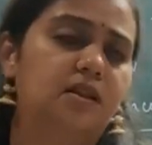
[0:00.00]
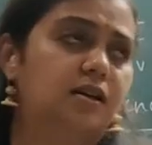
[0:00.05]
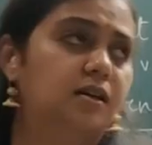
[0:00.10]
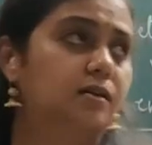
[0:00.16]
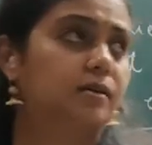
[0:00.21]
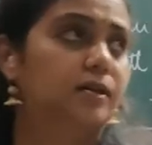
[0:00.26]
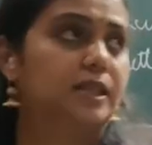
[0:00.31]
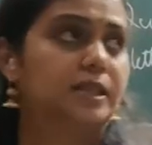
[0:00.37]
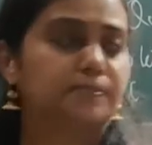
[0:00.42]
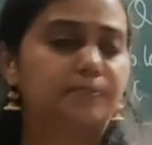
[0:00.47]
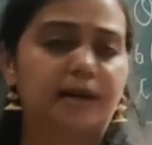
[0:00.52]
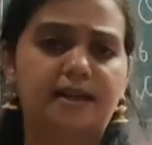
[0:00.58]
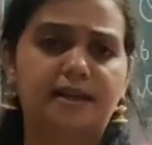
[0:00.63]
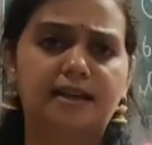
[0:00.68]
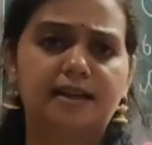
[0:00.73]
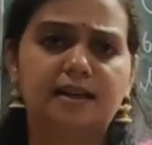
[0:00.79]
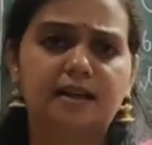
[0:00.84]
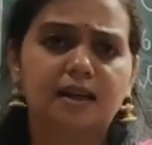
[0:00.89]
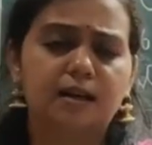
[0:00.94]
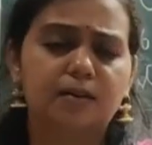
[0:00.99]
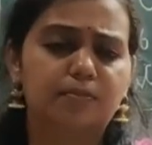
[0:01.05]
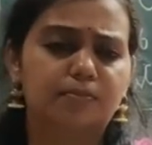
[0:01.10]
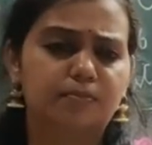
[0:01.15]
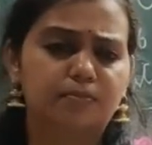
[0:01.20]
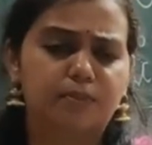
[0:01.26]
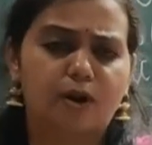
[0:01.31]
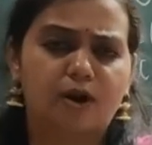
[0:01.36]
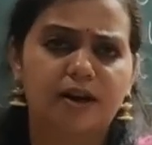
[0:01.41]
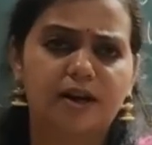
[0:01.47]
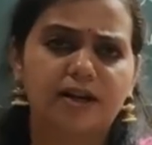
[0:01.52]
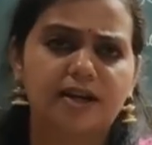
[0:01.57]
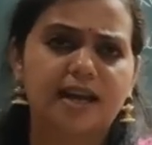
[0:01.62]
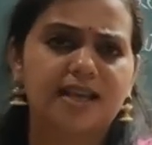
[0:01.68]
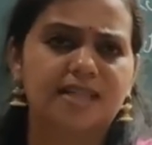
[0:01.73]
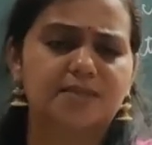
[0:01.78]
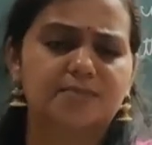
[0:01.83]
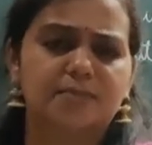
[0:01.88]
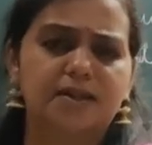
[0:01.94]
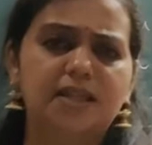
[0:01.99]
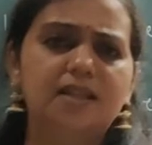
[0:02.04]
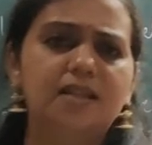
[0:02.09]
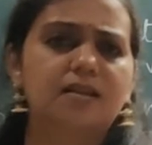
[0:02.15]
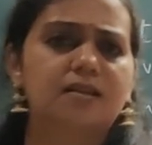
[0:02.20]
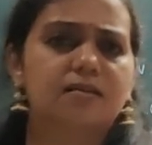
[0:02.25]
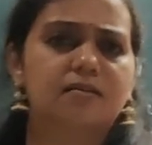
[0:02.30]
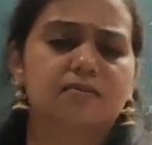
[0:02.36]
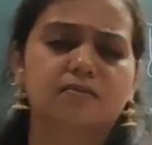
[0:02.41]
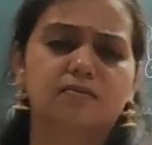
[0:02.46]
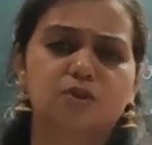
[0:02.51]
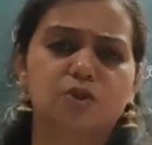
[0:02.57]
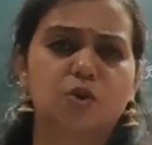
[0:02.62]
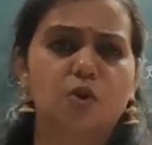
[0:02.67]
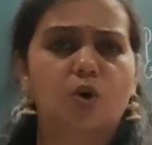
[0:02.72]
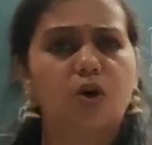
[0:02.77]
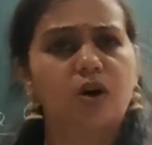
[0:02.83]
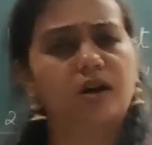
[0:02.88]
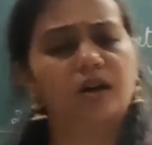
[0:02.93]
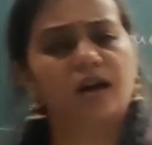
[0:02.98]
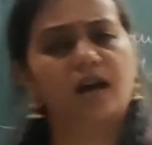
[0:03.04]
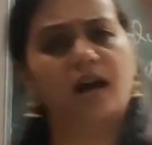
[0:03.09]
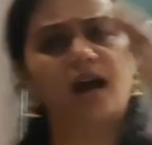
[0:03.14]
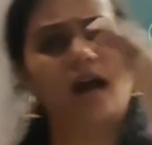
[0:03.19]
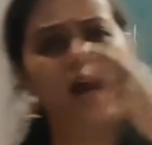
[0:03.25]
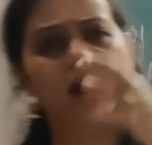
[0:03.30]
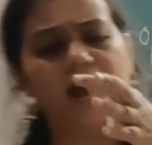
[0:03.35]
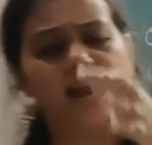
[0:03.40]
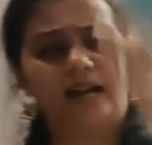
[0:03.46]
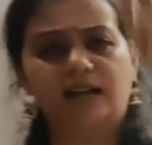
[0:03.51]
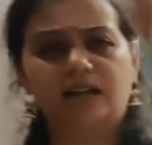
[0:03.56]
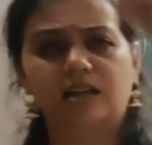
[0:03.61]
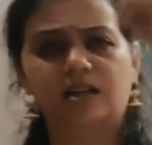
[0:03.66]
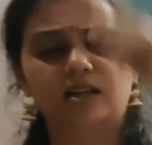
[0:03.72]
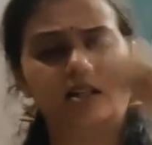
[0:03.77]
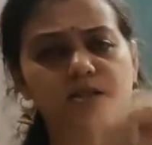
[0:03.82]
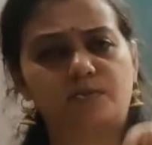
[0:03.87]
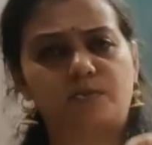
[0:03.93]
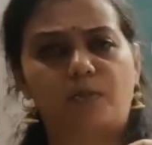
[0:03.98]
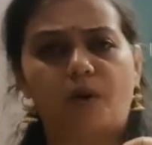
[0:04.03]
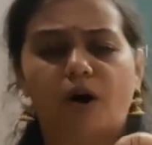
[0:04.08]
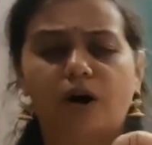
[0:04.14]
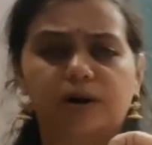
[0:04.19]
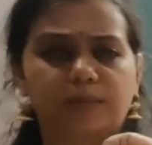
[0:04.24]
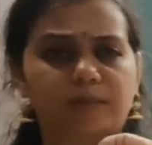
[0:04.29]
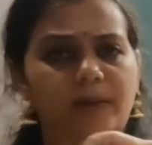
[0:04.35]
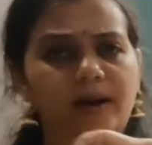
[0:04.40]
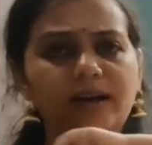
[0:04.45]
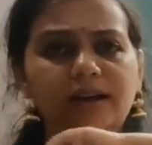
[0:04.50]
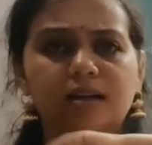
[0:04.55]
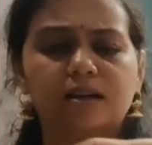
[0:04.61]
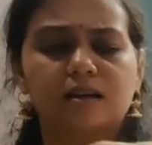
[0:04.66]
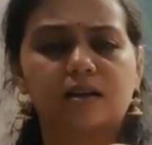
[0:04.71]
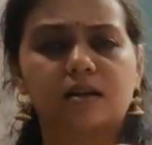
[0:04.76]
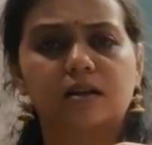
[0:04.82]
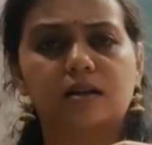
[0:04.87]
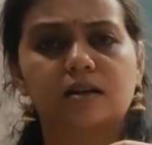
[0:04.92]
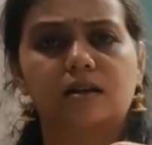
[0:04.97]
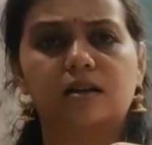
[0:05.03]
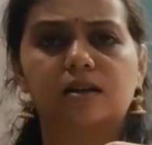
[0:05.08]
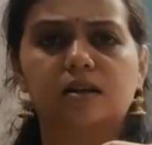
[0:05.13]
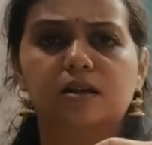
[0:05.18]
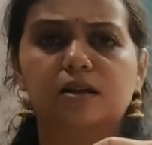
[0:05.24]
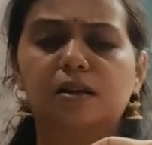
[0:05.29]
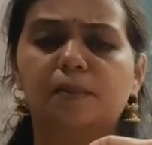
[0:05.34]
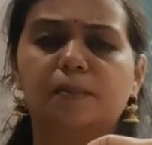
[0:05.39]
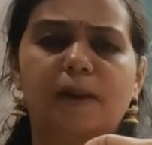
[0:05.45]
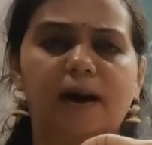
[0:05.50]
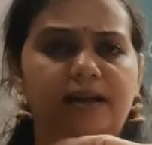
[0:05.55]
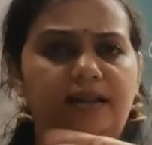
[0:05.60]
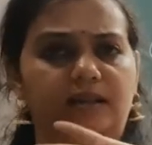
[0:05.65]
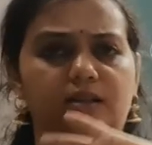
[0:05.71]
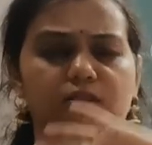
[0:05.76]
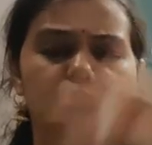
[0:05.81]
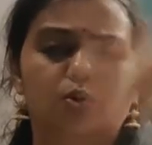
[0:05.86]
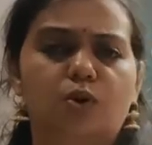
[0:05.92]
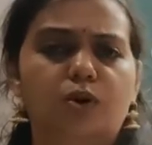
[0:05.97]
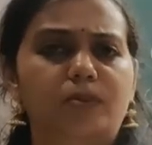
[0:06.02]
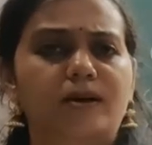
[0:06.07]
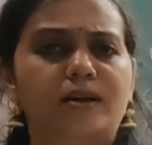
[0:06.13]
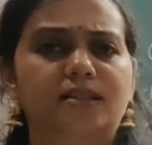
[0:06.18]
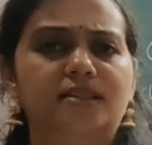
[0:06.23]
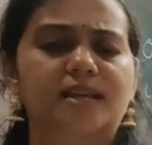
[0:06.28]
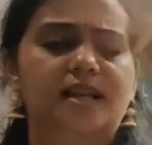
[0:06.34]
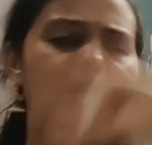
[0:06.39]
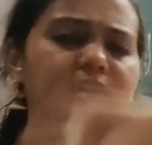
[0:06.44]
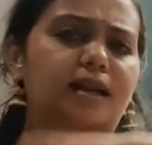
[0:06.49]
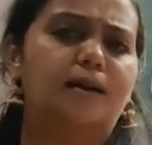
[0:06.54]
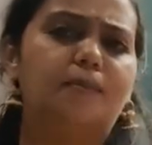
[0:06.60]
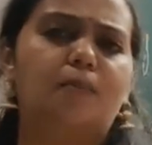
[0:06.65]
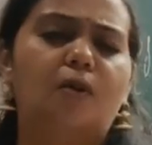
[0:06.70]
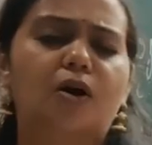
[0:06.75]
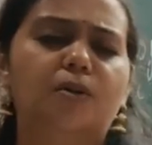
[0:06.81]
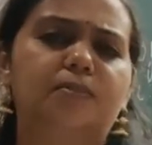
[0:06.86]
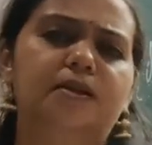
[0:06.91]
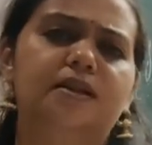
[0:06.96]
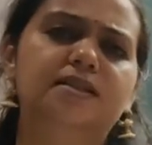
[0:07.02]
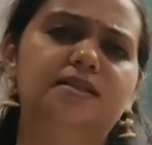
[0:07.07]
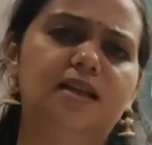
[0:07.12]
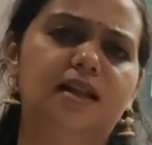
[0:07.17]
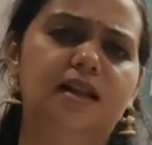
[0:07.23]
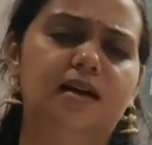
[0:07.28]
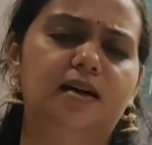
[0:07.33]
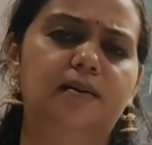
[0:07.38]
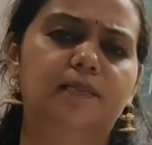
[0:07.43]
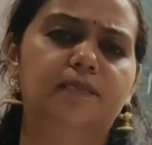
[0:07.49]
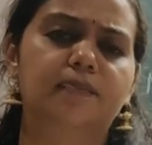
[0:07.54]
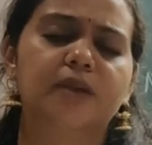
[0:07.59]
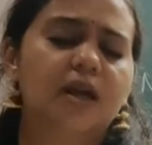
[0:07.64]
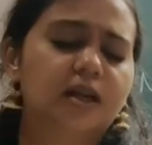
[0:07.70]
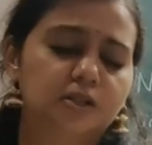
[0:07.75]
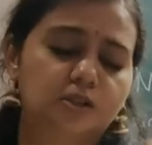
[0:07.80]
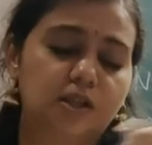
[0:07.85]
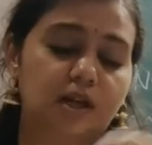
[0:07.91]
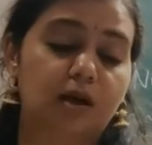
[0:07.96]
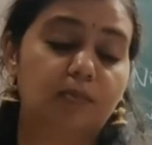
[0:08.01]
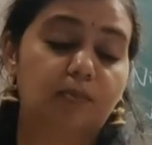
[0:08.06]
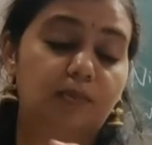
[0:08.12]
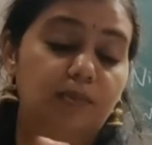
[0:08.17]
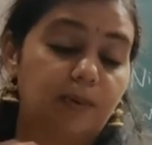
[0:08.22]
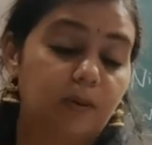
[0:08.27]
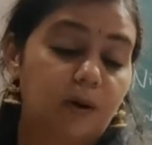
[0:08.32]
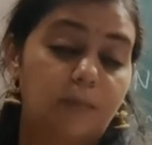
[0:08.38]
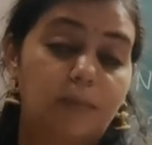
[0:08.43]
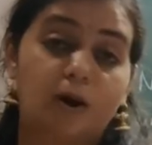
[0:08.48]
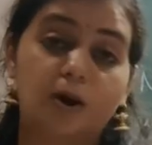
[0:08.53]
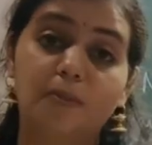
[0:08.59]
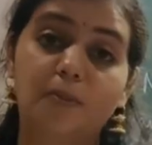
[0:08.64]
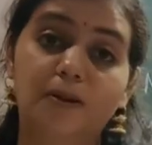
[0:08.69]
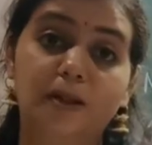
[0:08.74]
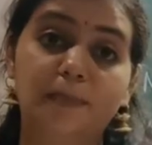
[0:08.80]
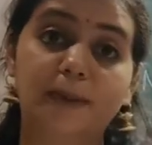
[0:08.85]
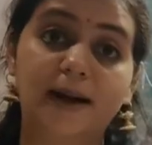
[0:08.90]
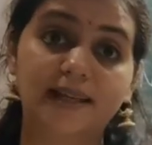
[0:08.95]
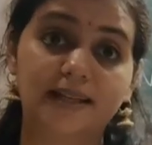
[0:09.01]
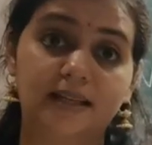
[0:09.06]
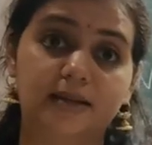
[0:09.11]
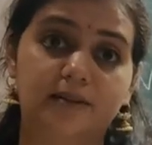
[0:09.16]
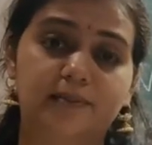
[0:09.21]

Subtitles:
this particular product has been sold and it is bought by the buyer. Sold by the seller and bought by the seller. So, bought by the buyer.